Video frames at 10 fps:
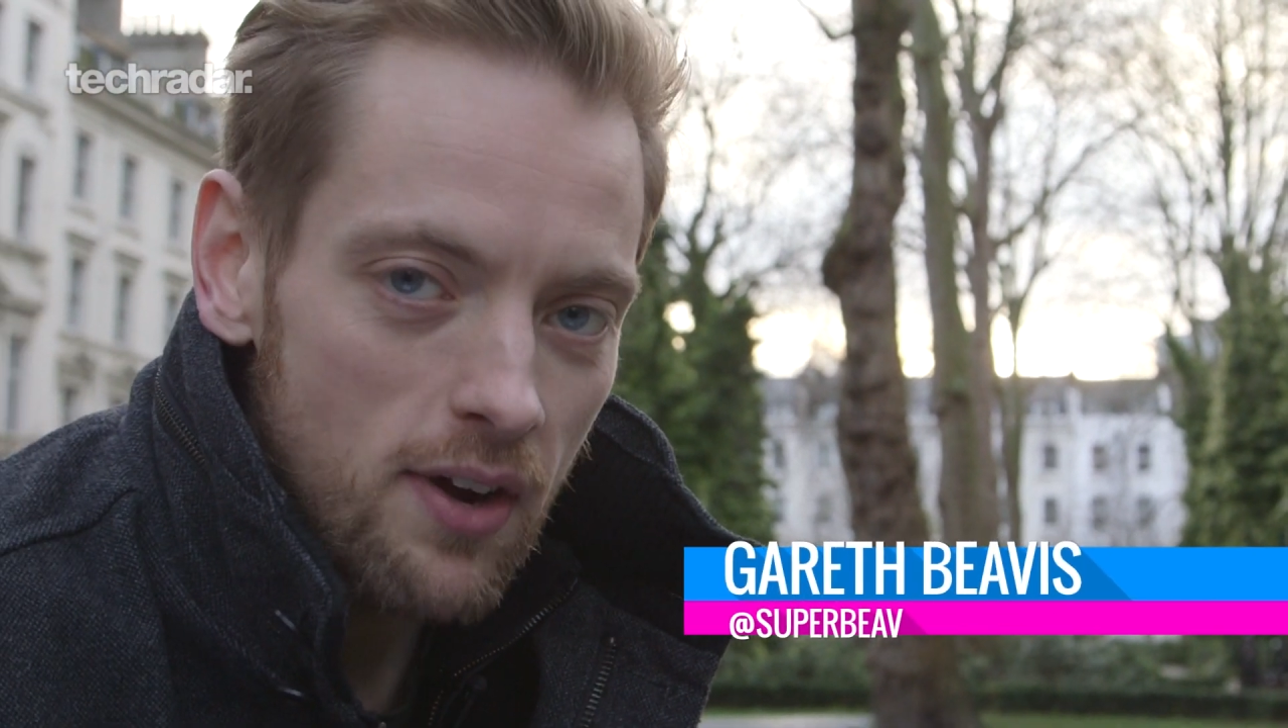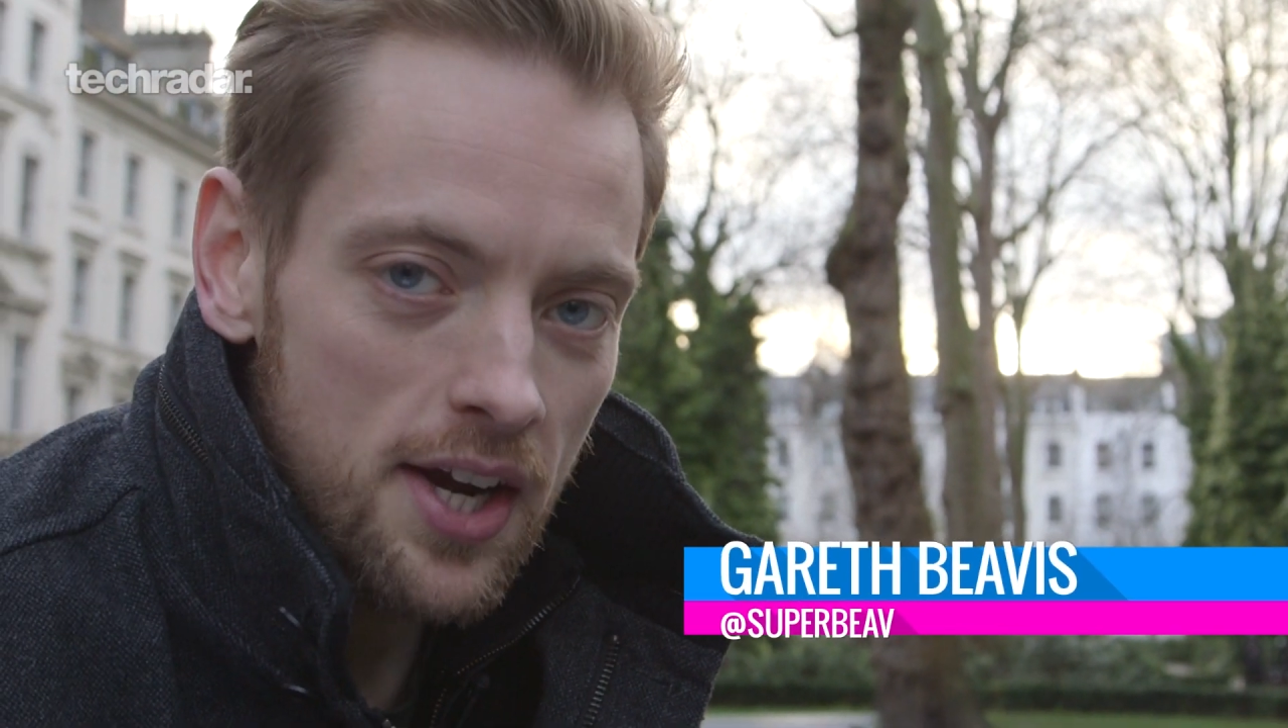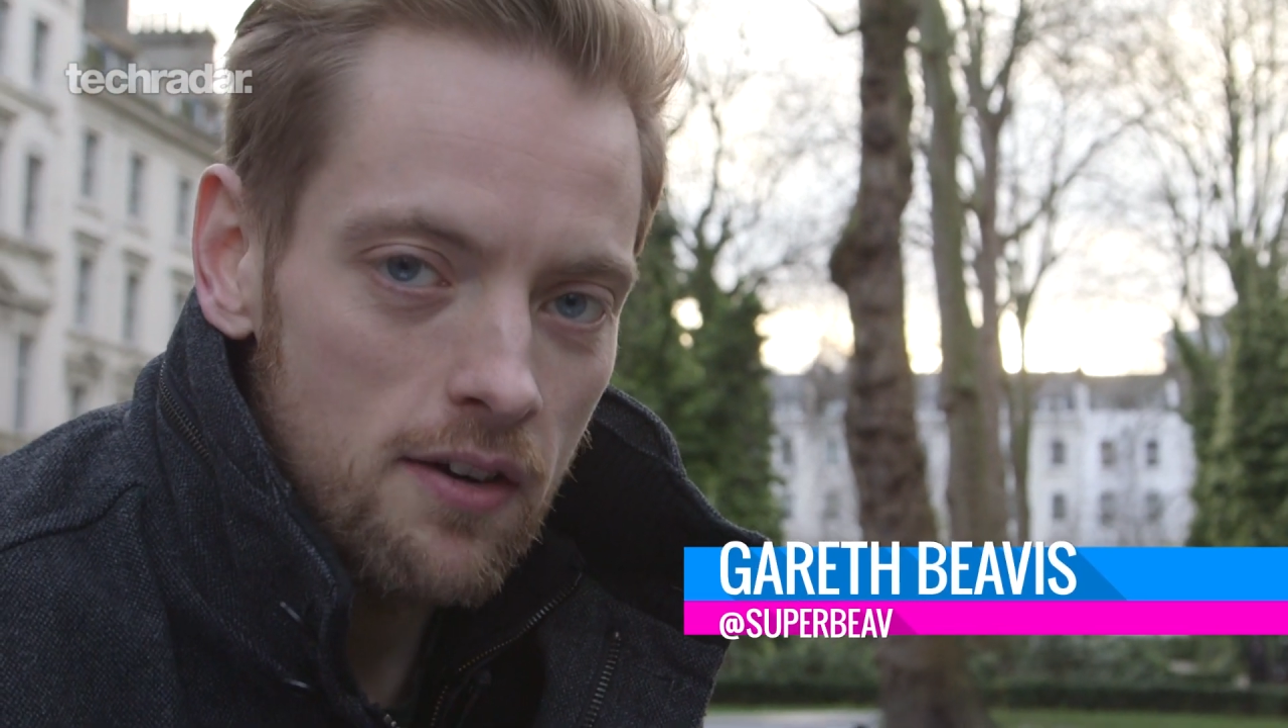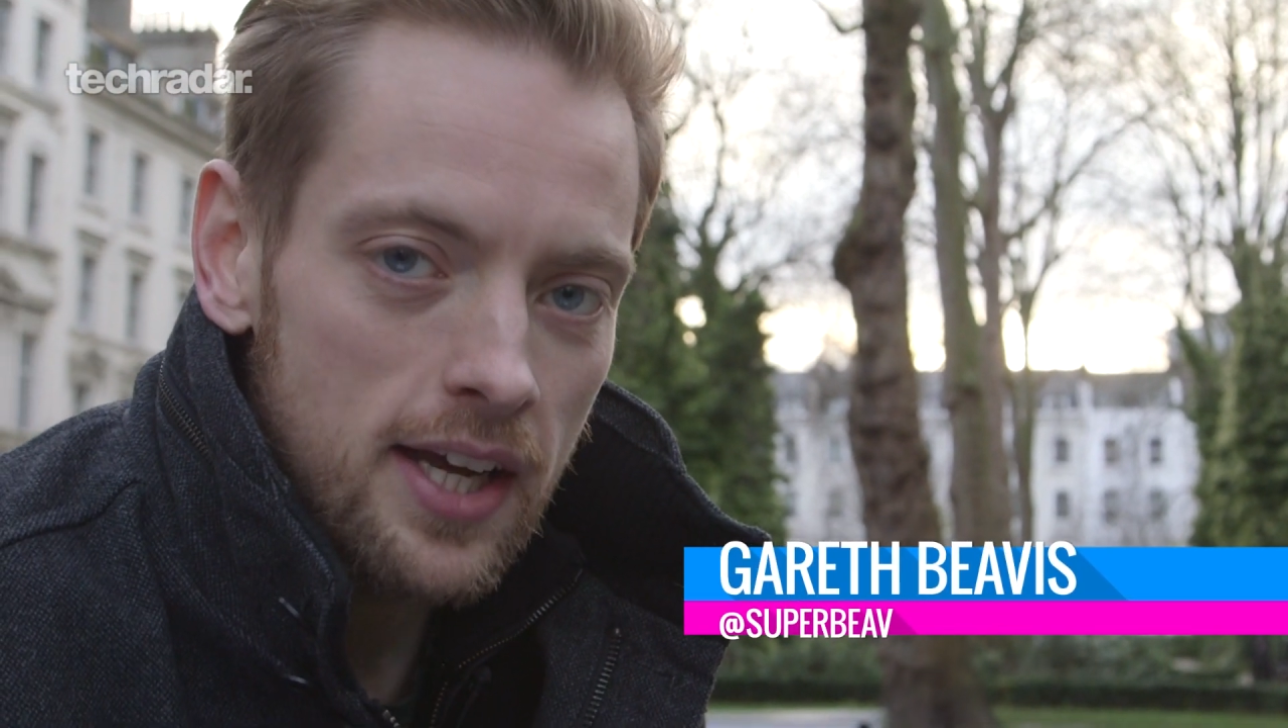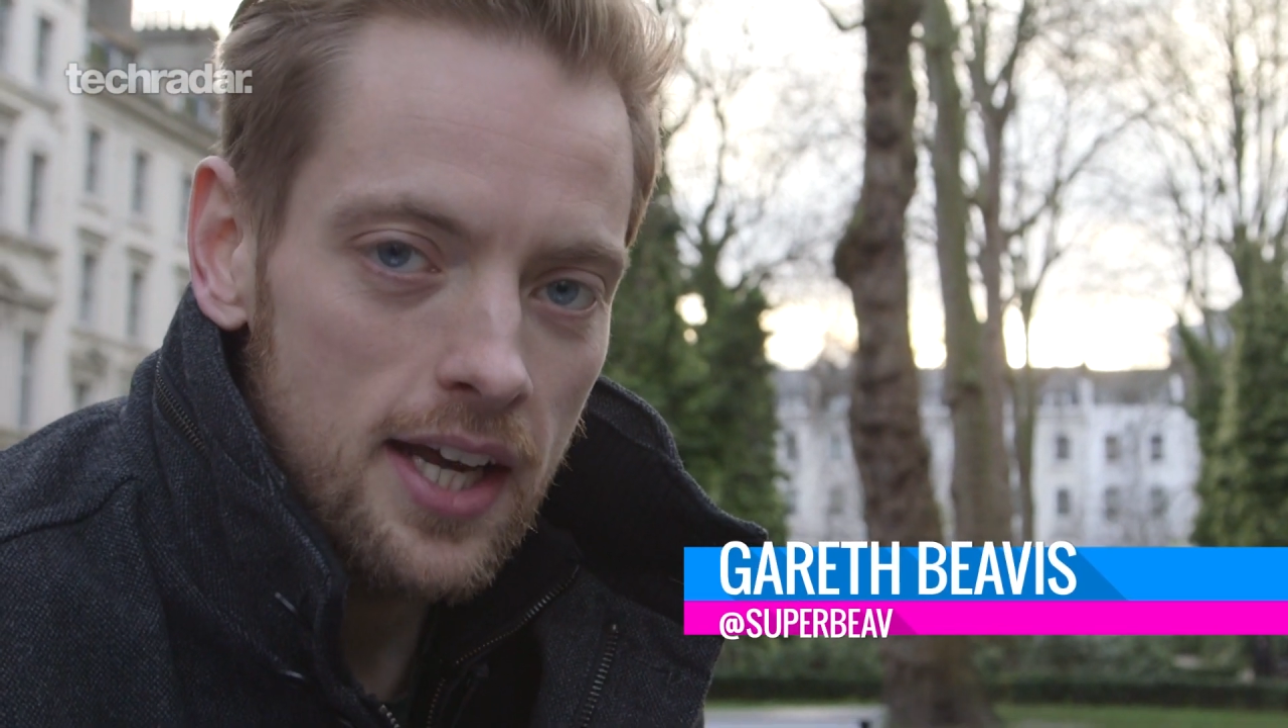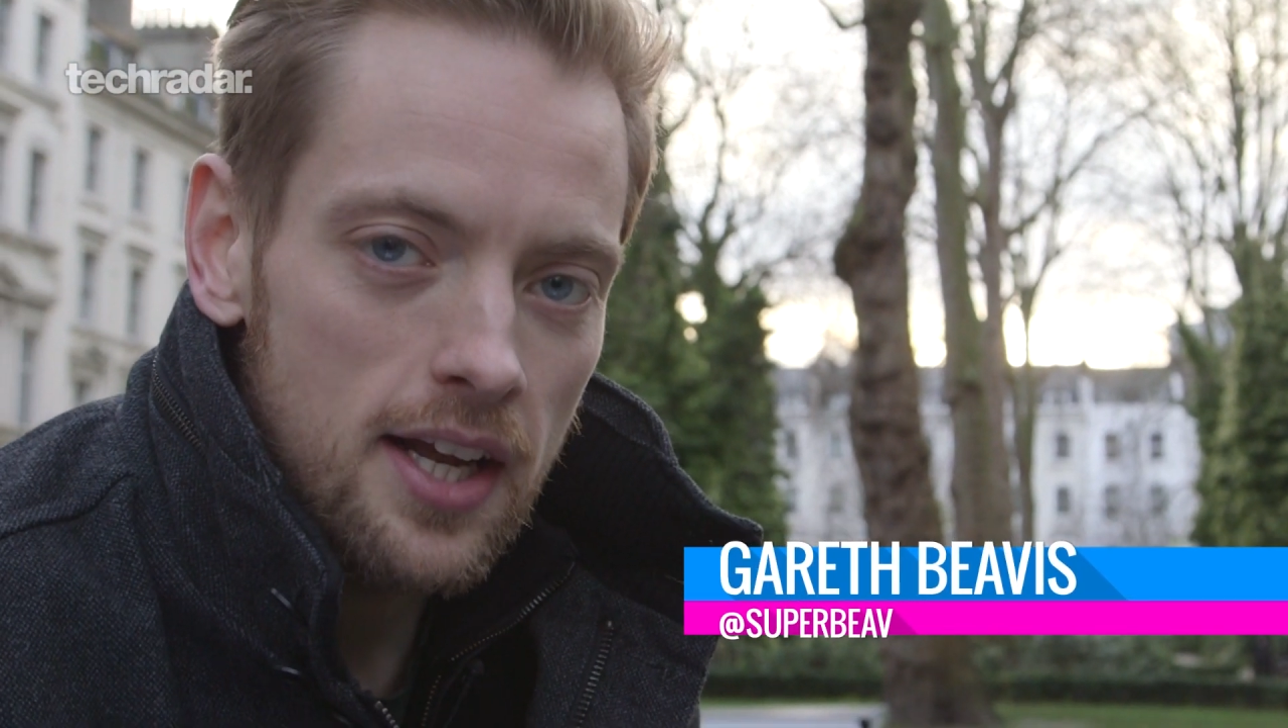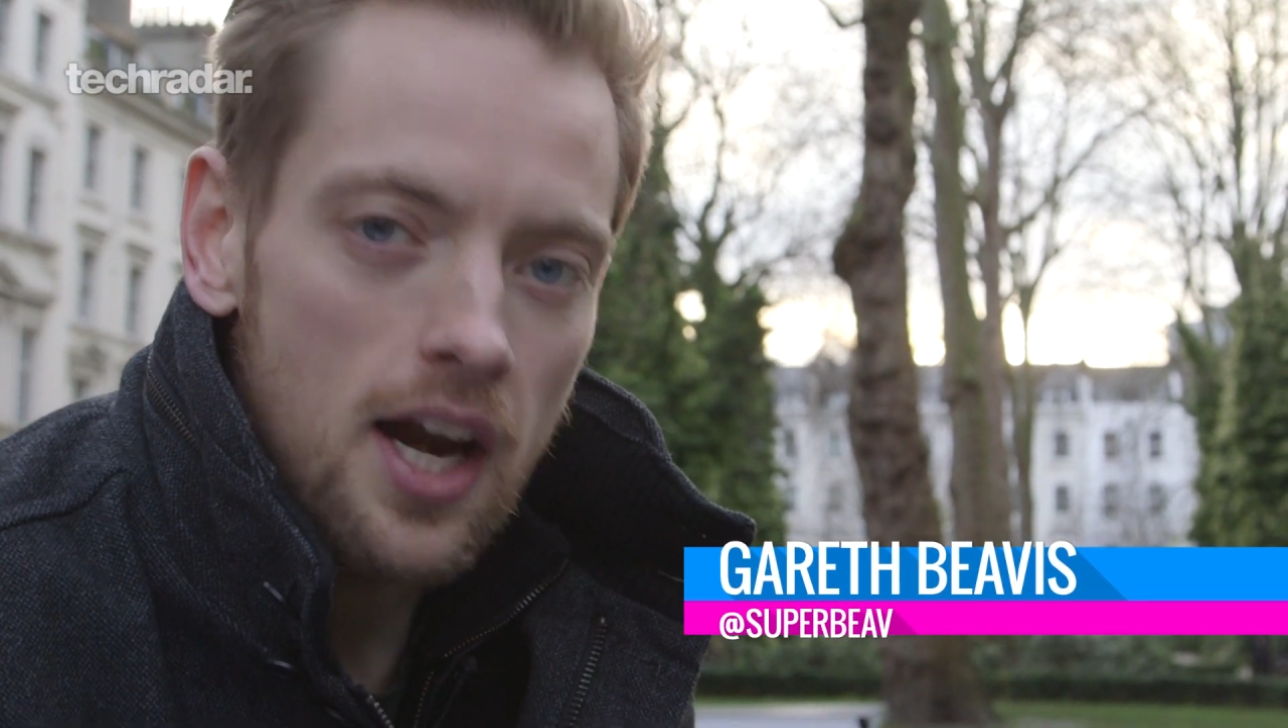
Radar again,